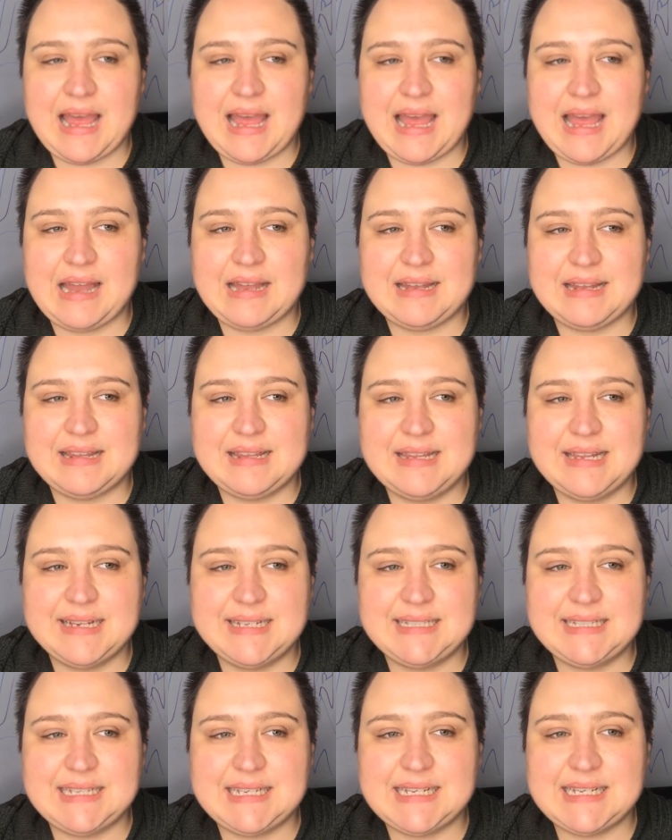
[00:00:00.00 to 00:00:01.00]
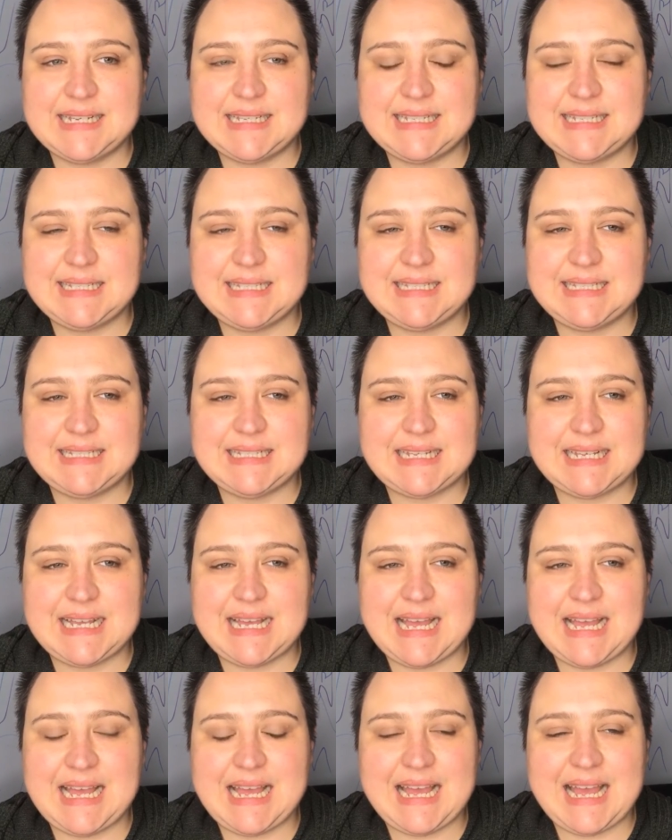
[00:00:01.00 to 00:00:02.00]
And this is
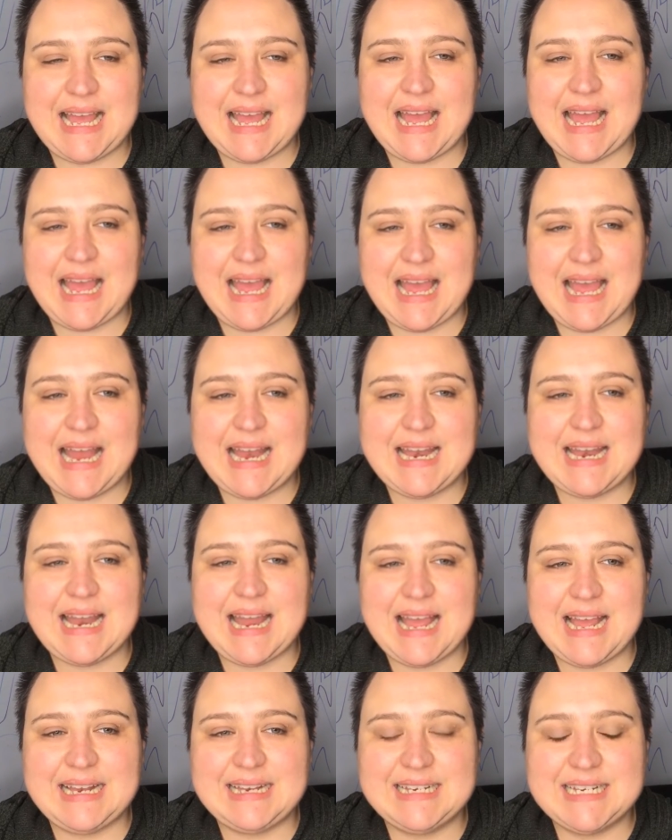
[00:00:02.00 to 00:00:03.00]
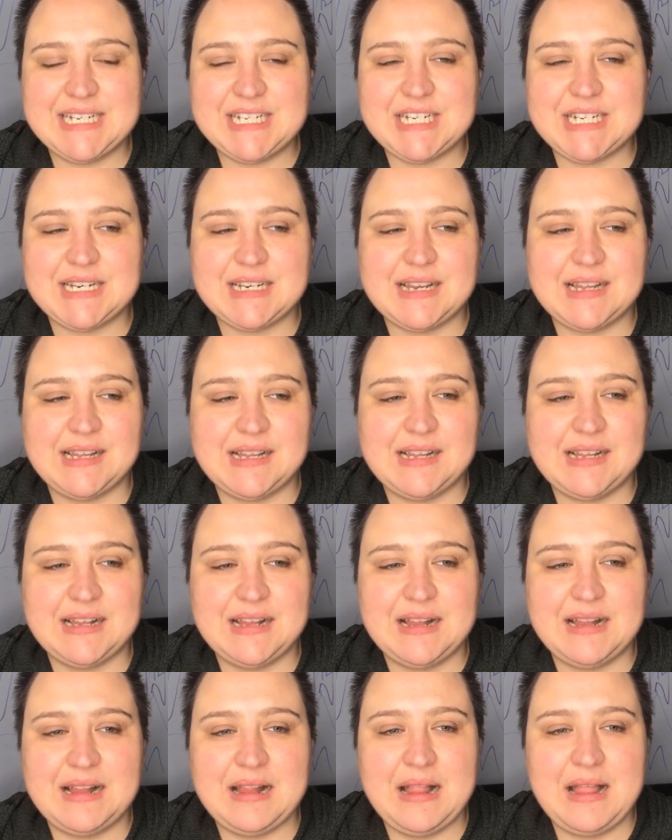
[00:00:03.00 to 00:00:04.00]
an
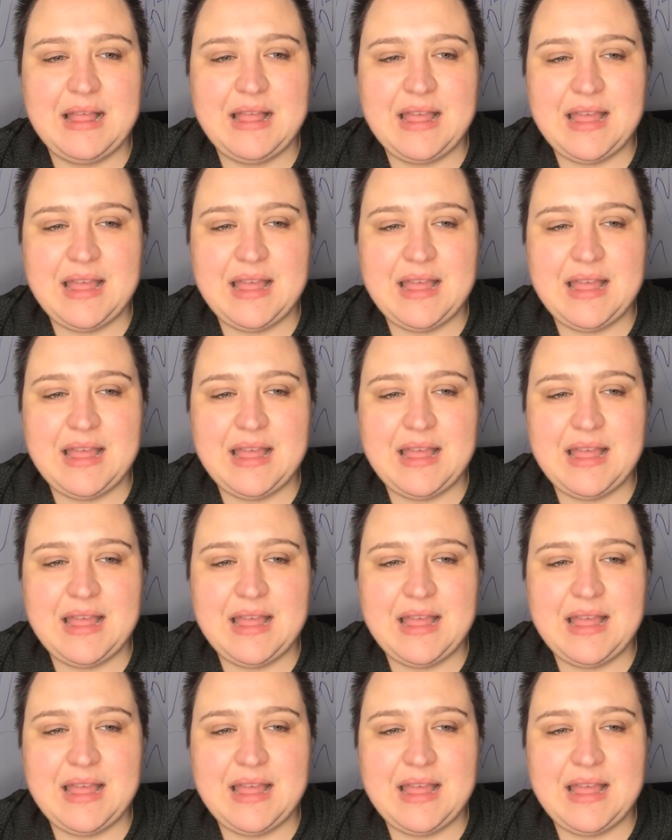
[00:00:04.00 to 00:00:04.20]
additional